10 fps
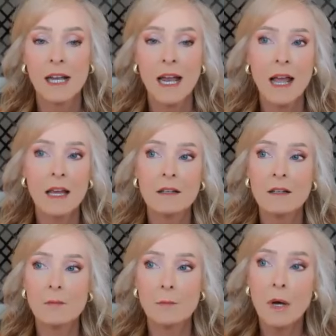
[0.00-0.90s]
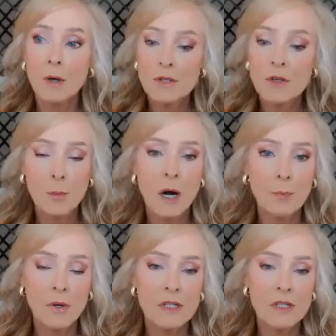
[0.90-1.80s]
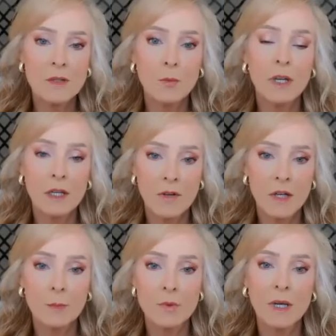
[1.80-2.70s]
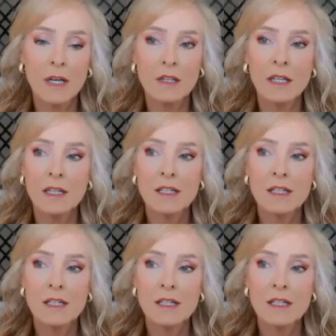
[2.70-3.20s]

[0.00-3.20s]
and most of the properties that we have helped with